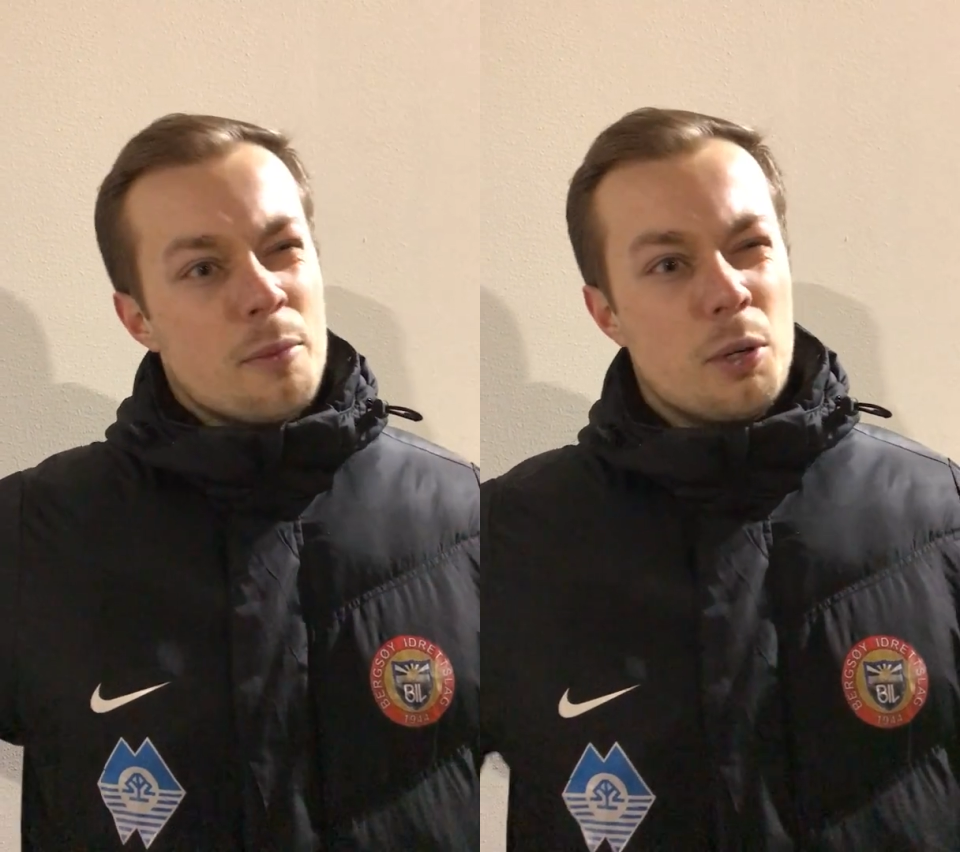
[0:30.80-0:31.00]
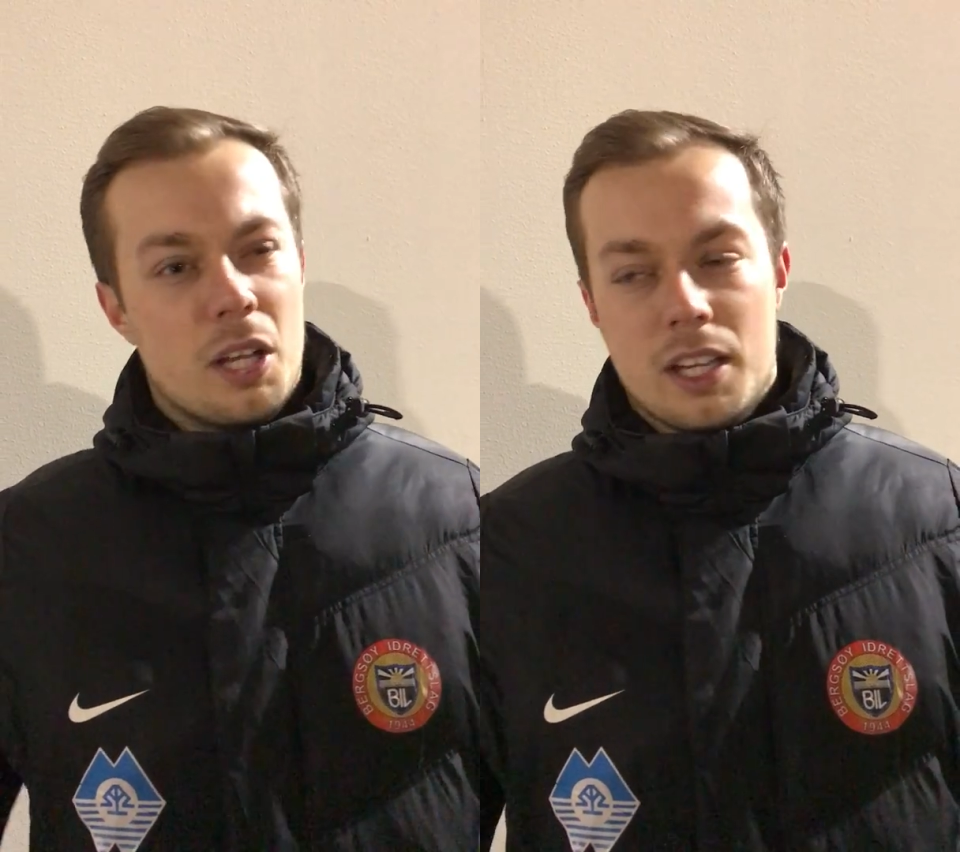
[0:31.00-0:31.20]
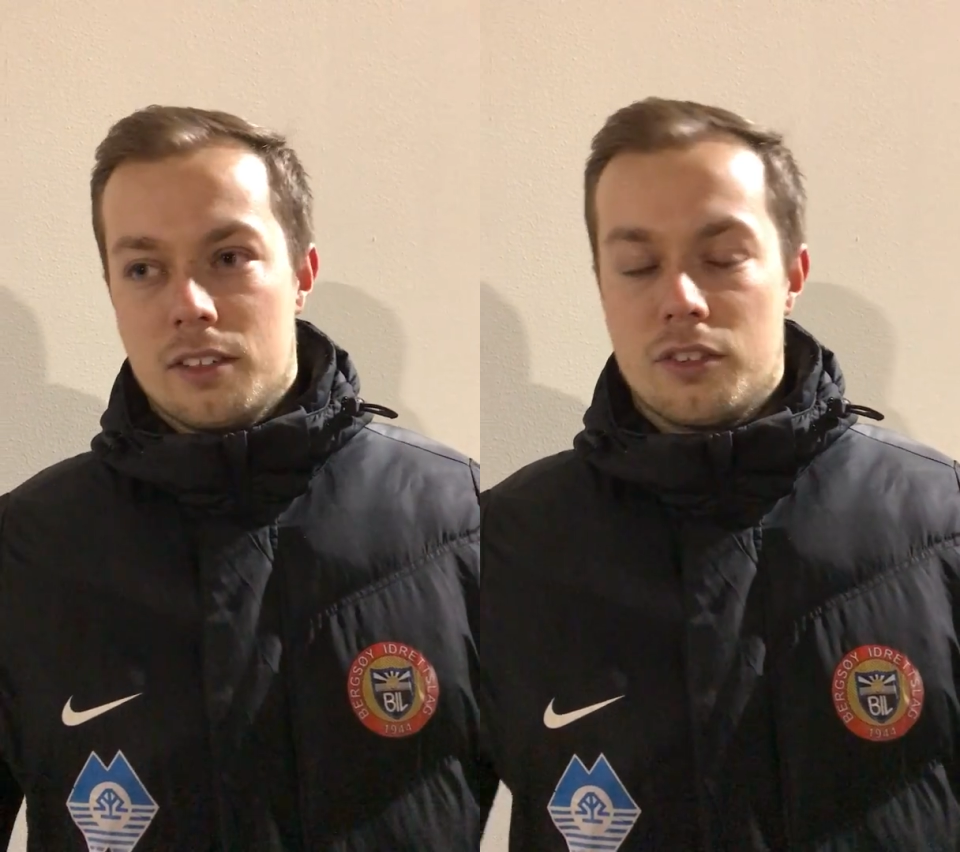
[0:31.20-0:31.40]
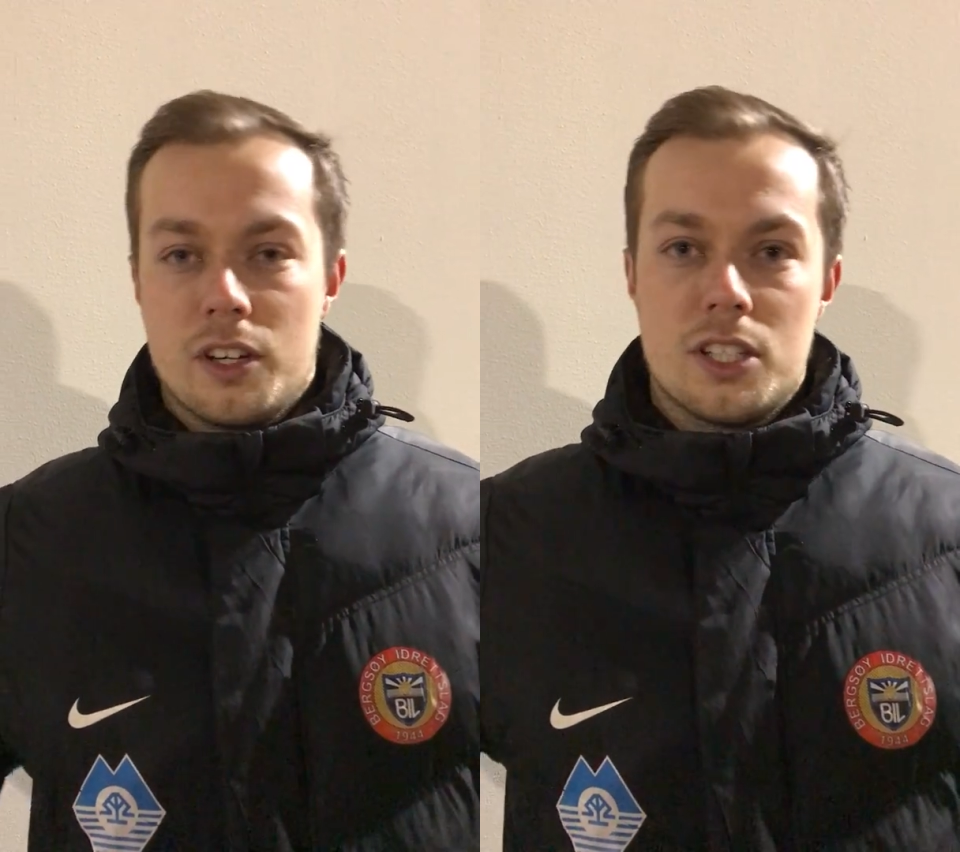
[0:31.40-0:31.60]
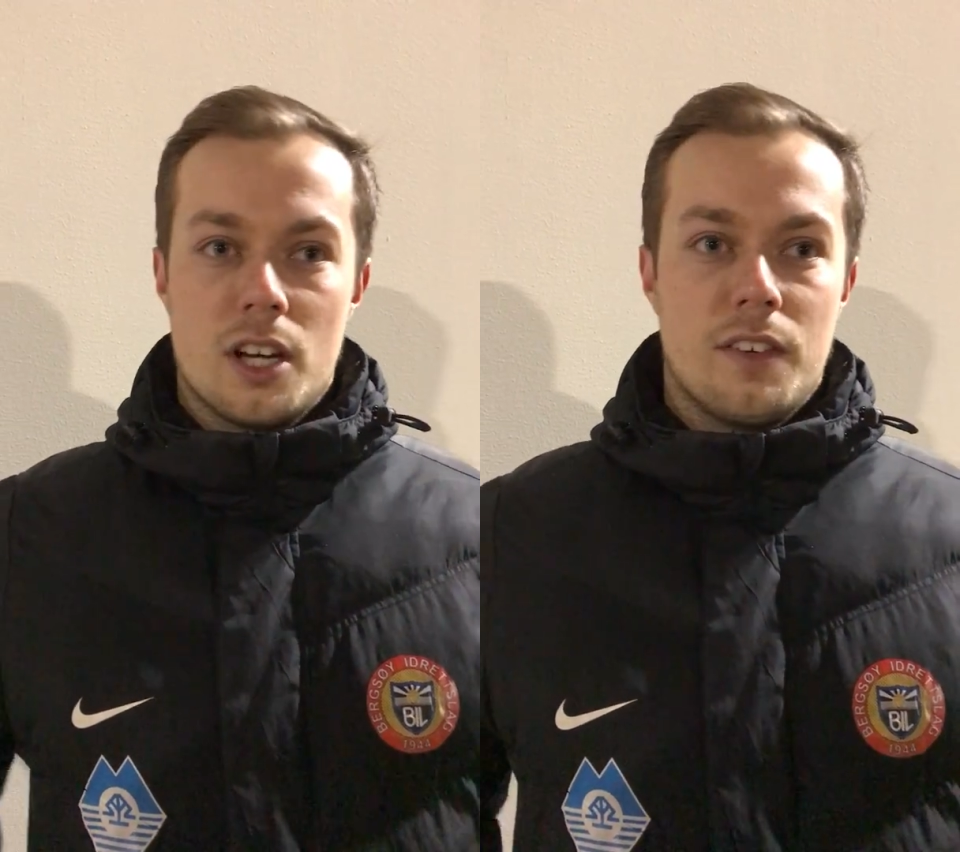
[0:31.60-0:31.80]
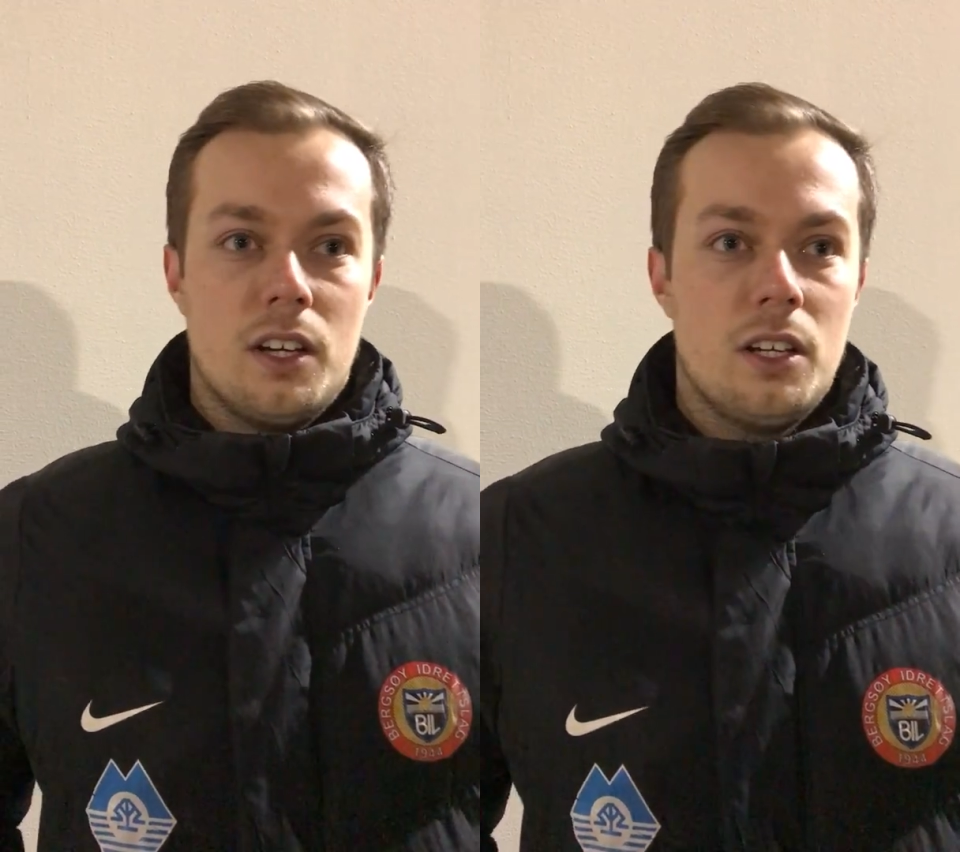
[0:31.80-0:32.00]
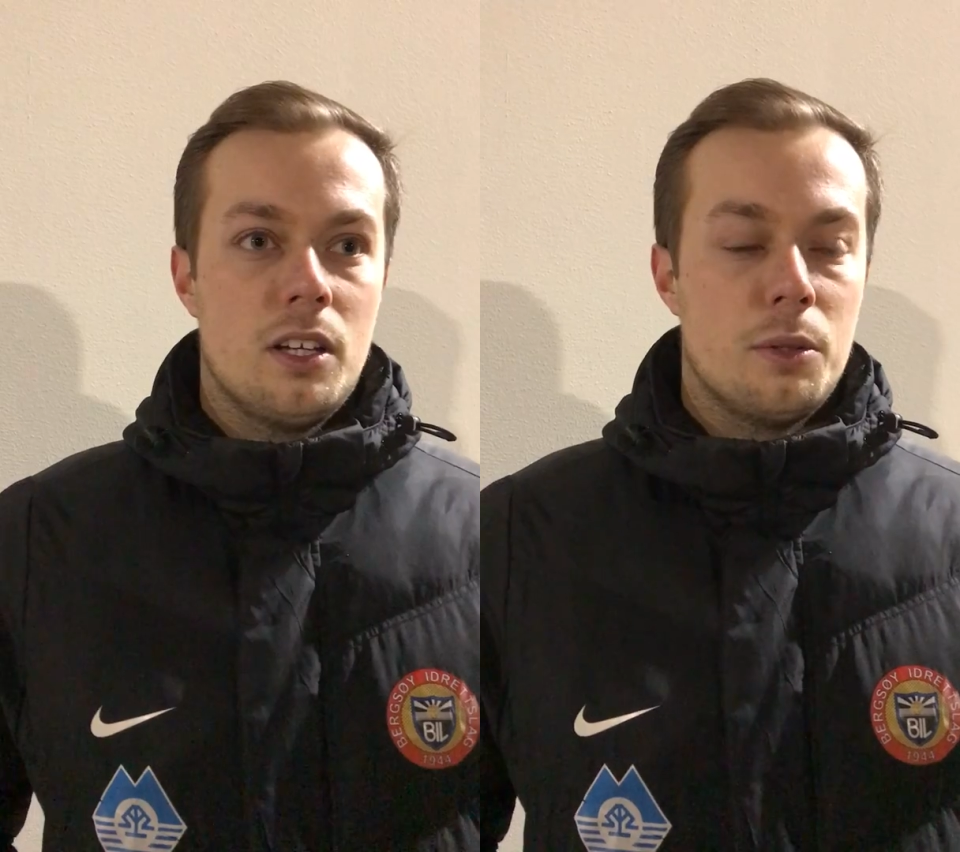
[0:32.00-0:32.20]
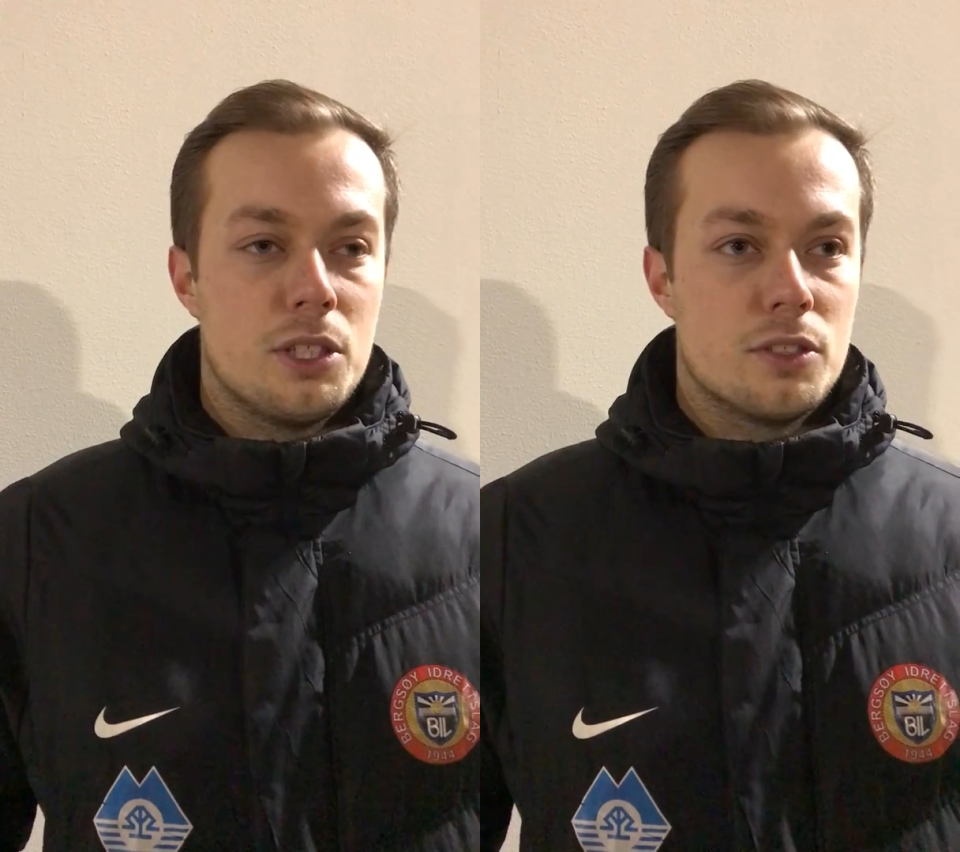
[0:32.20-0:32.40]
put it in for each other,
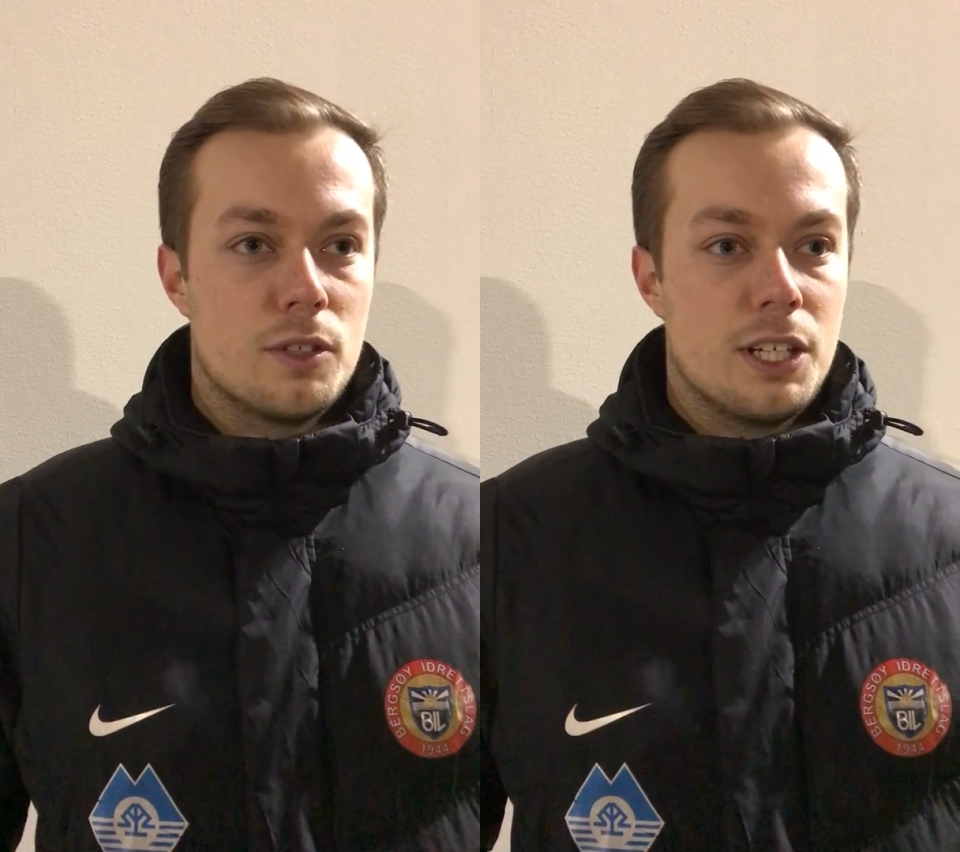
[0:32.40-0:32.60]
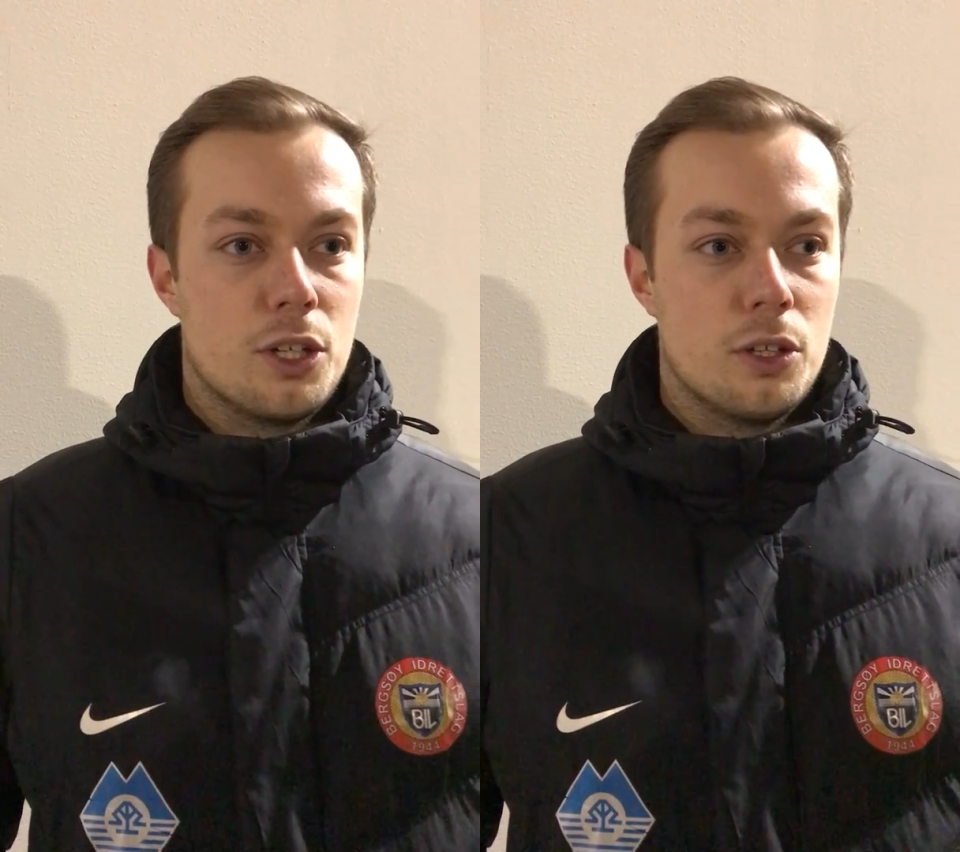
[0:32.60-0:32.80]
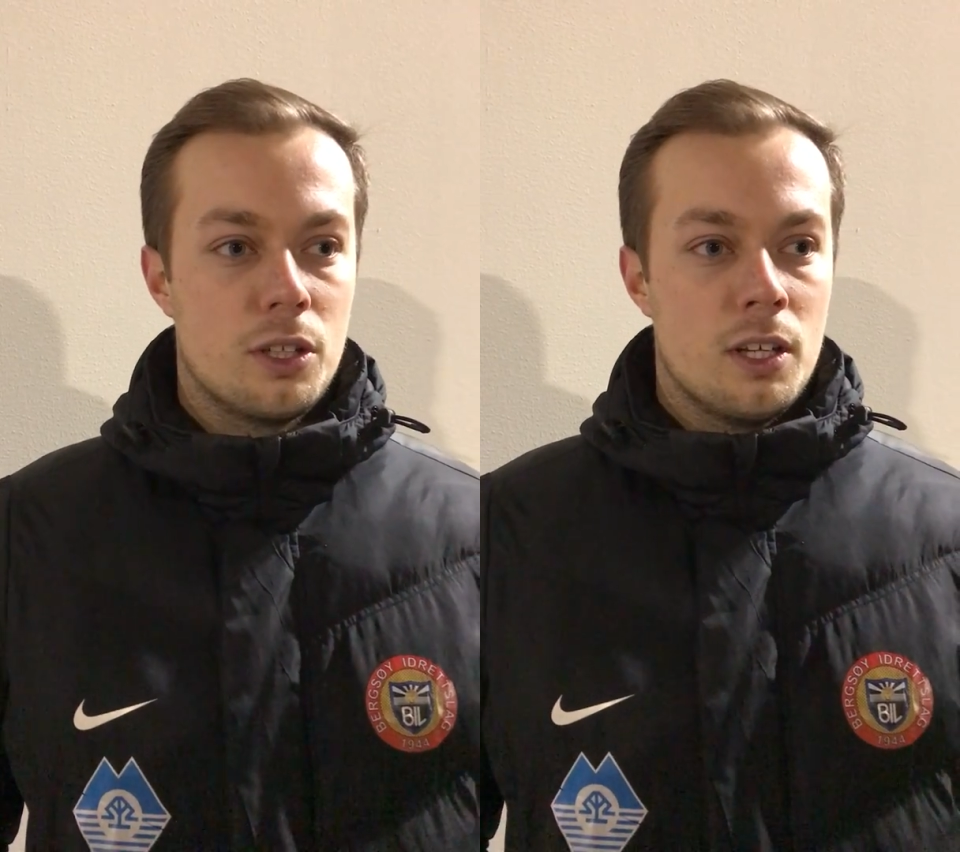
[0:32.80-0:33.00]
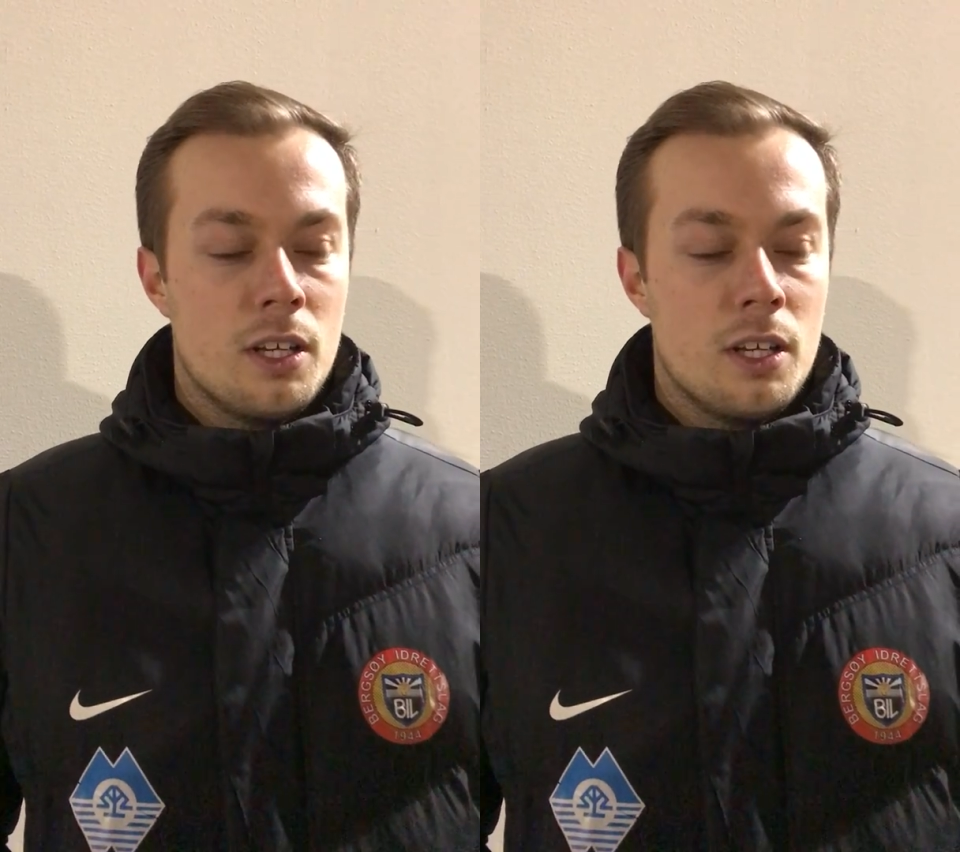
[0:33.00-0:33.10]
which is really good.